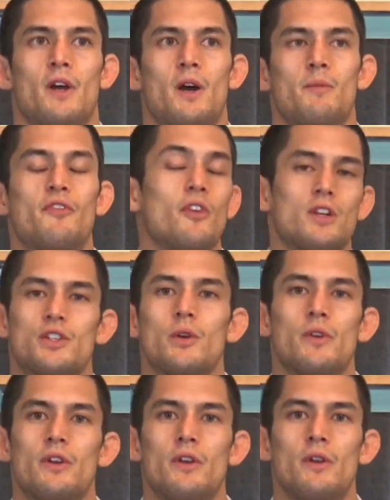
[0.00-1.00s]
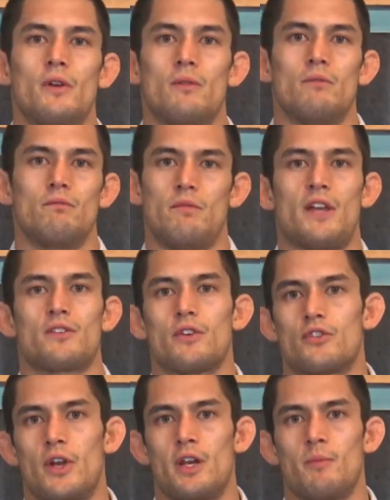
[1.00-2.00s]
if you're not sure what to do, ask your
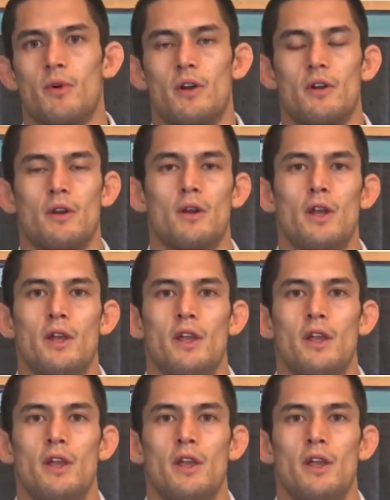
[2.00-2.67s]
training partner.